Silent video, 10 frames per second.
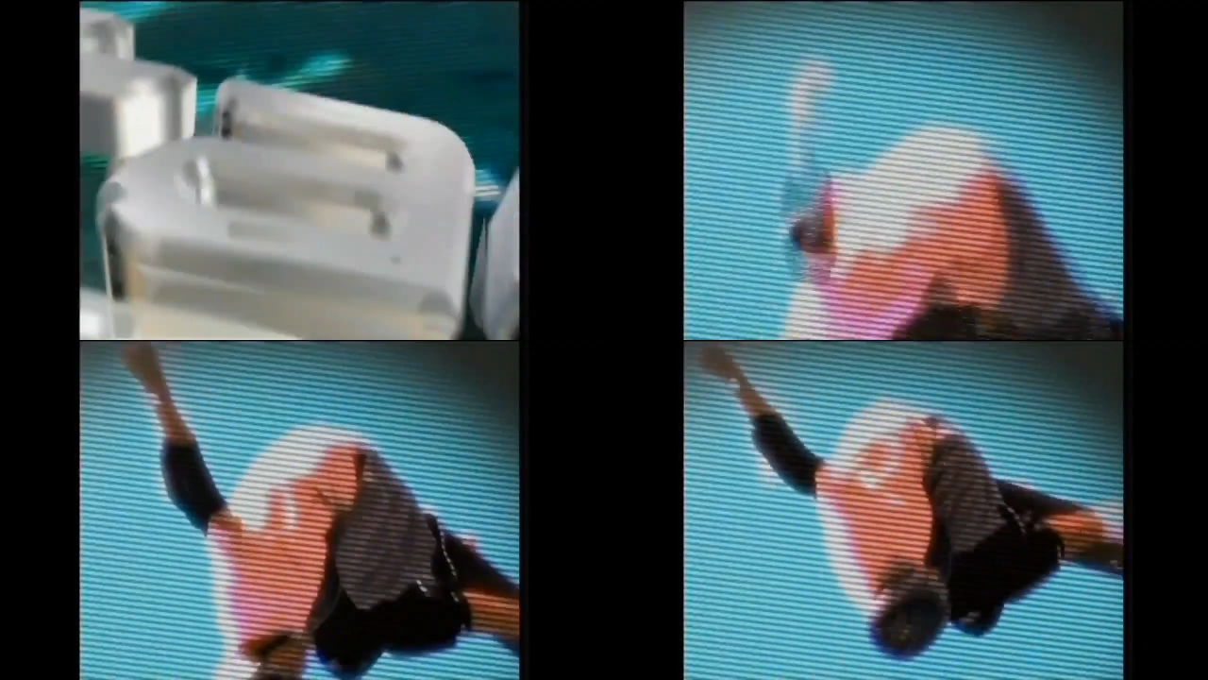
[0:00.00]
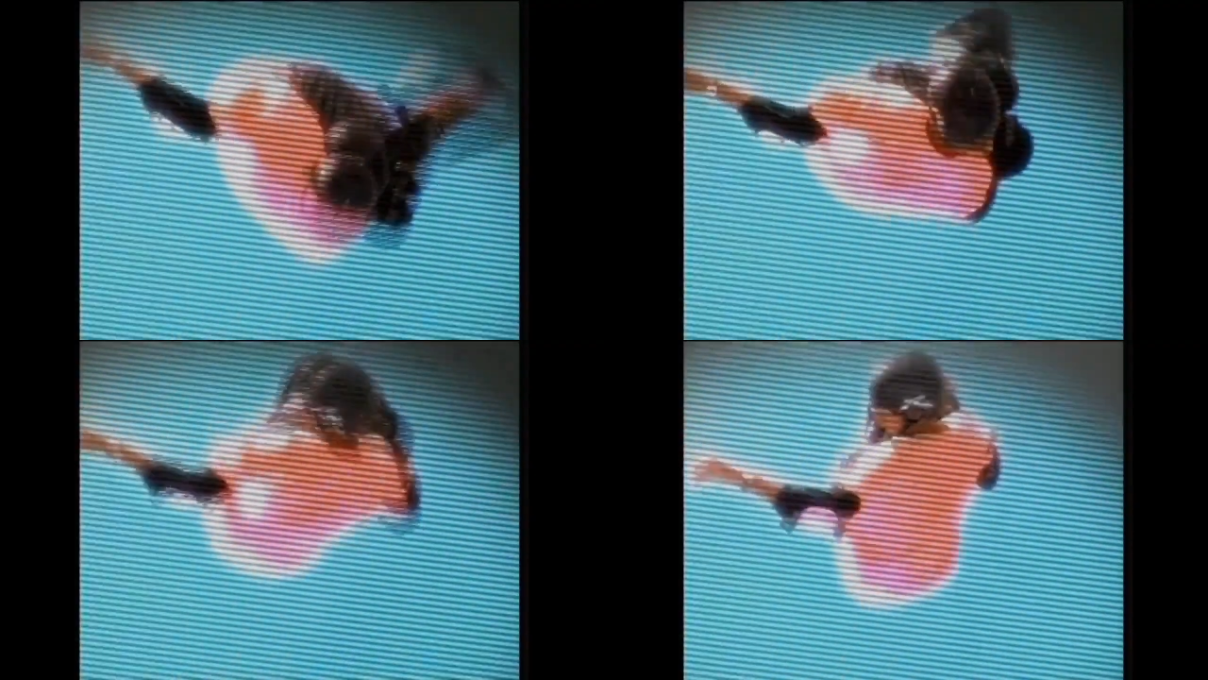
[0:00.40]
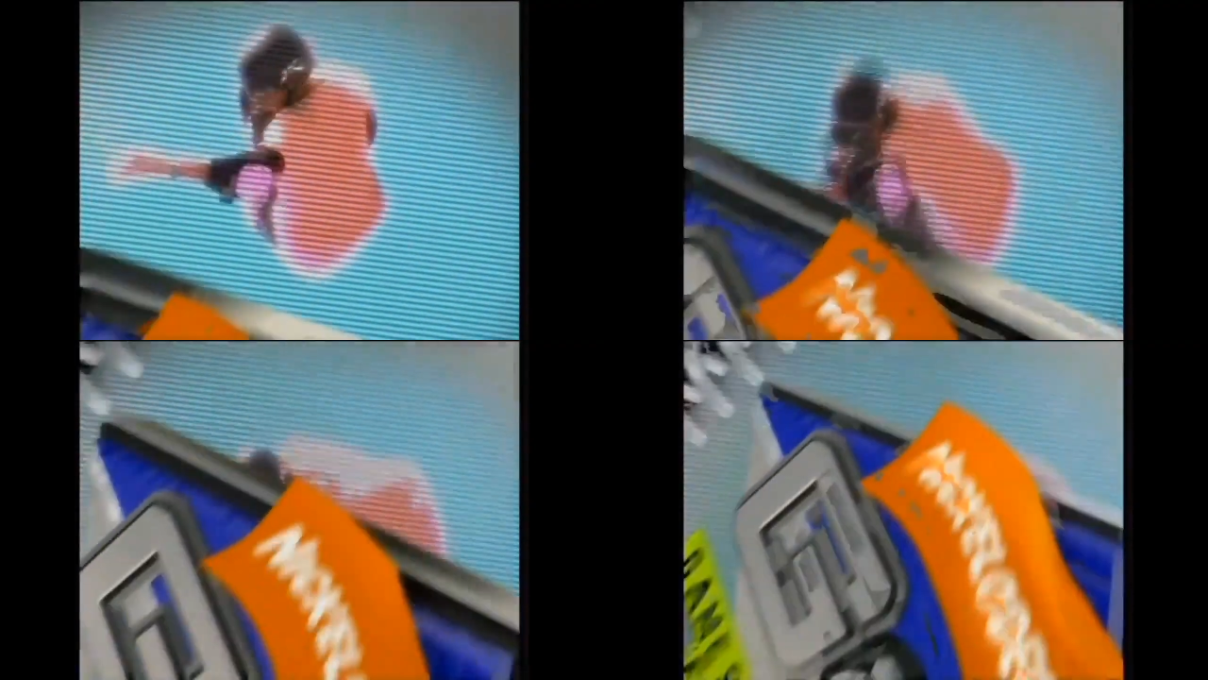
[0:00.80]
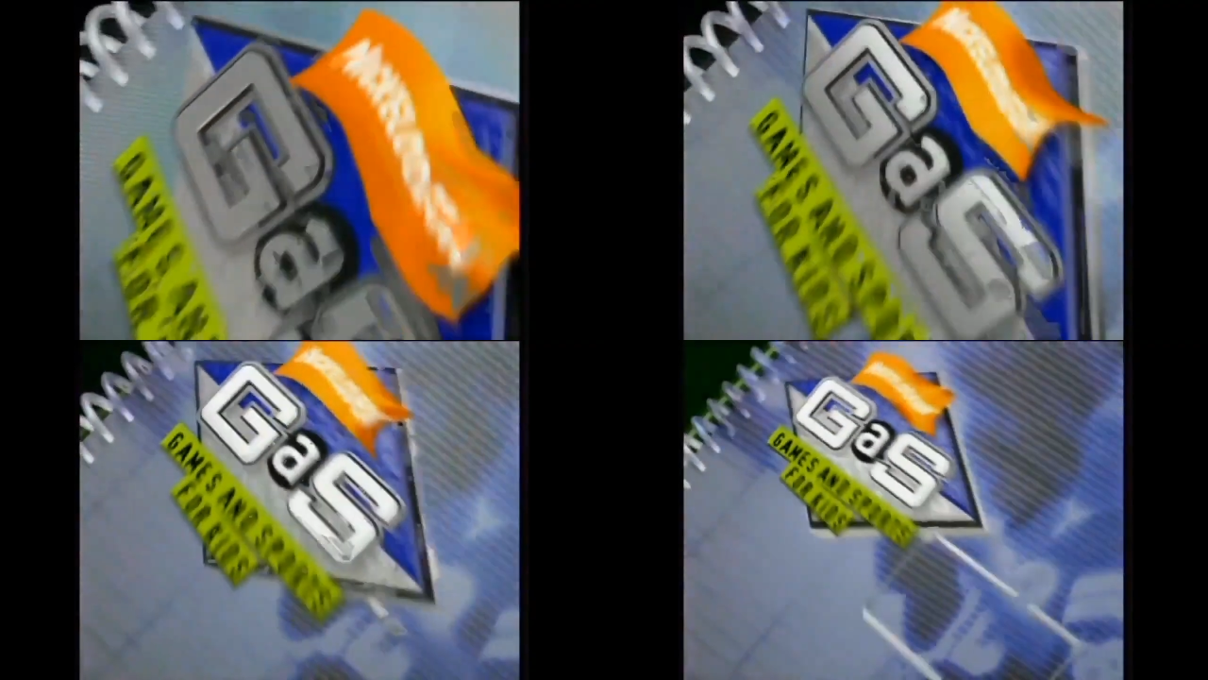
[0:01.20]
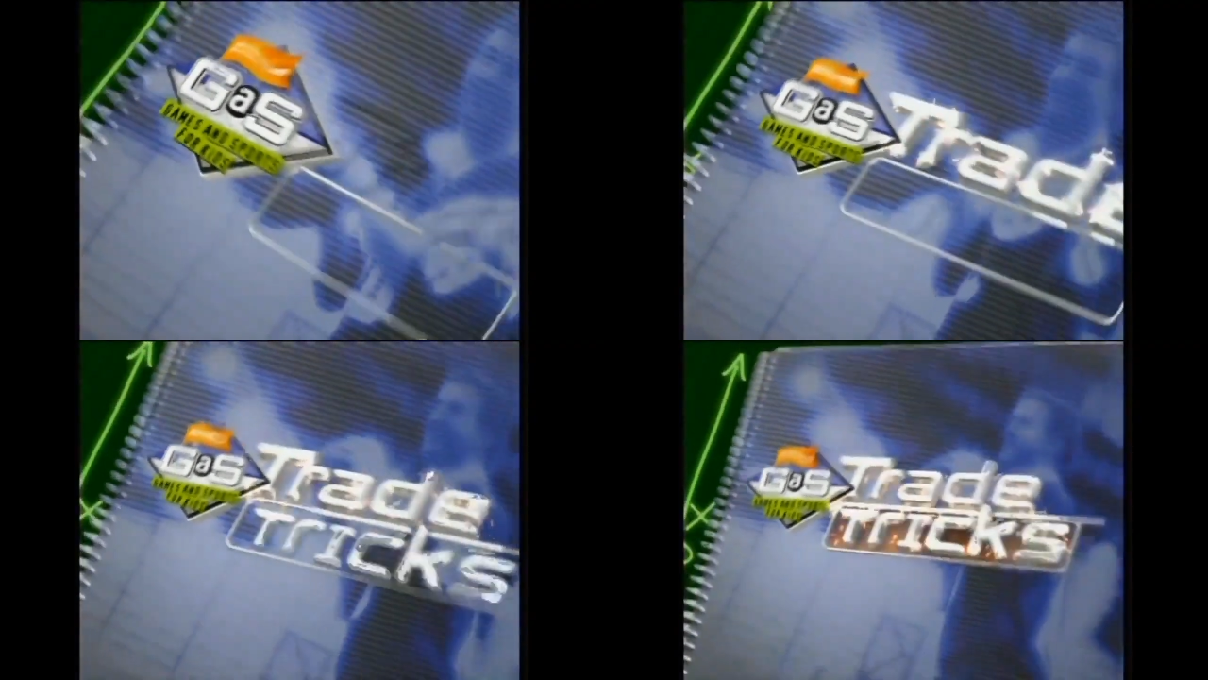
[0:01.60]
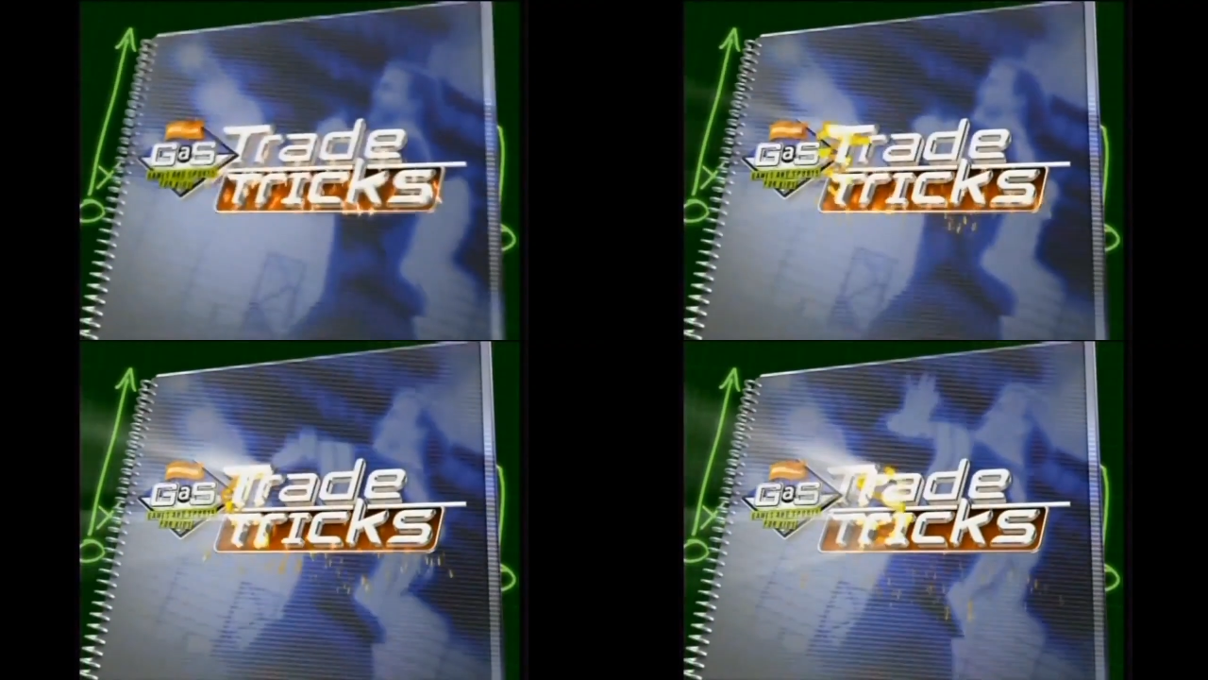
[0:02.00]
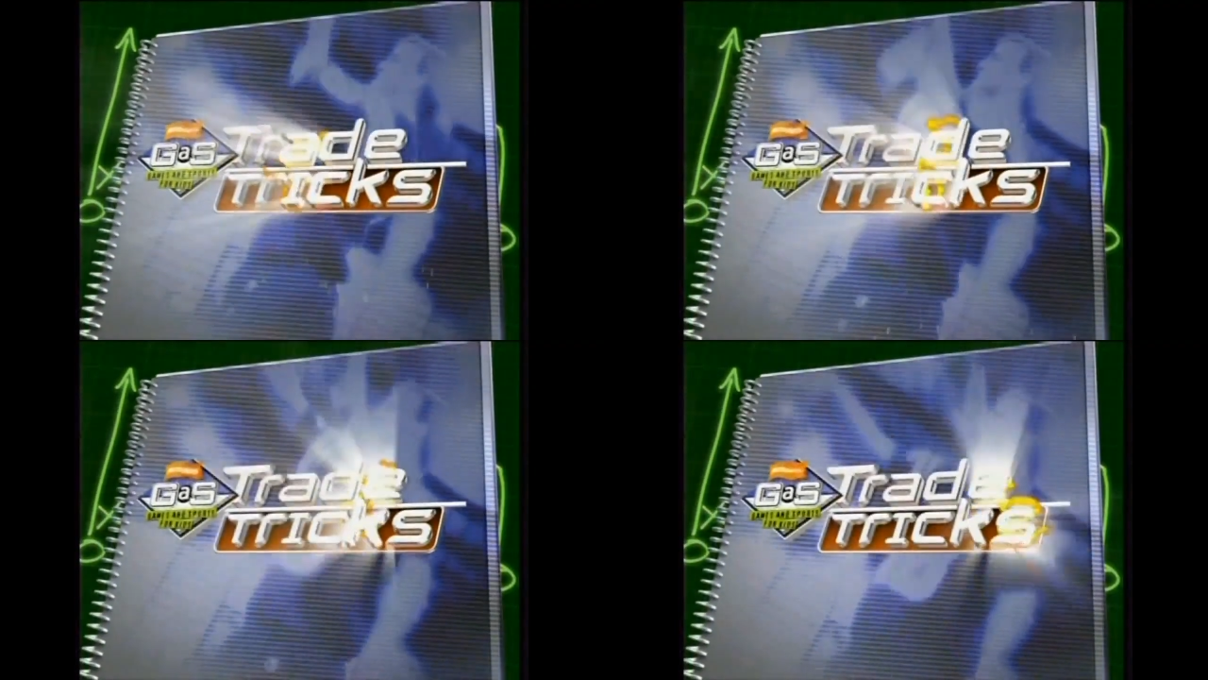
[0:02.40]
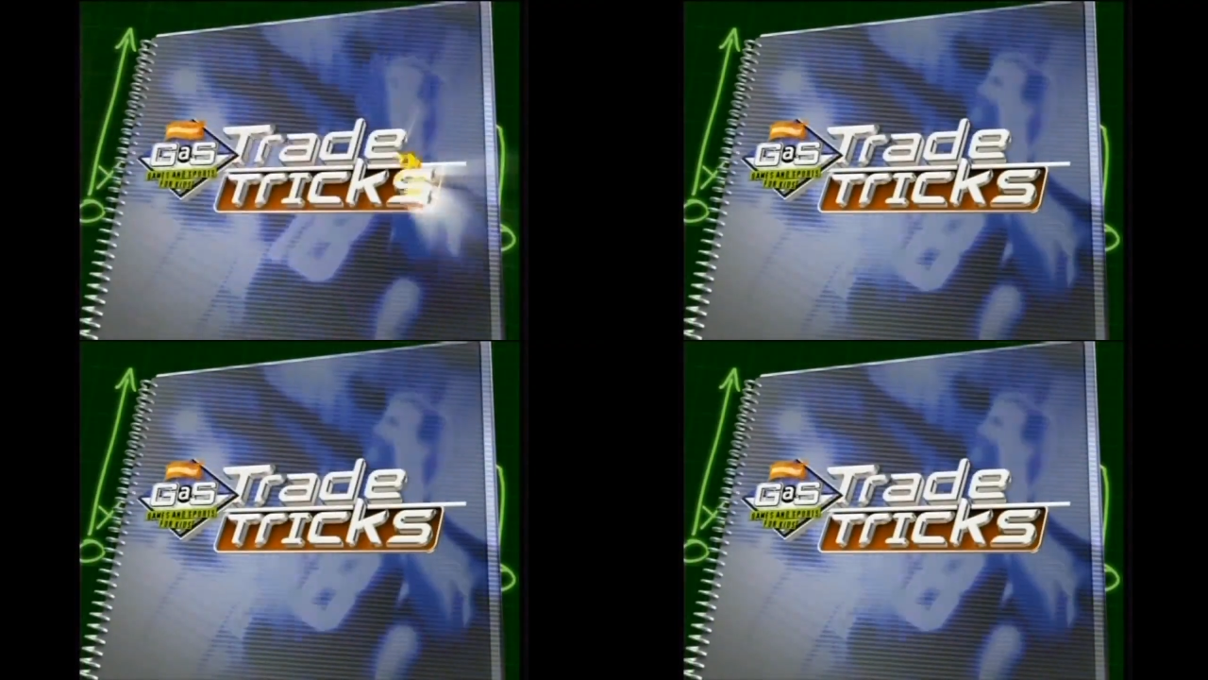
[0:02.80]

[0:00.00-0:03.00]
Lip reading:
[unreadable: no face in view]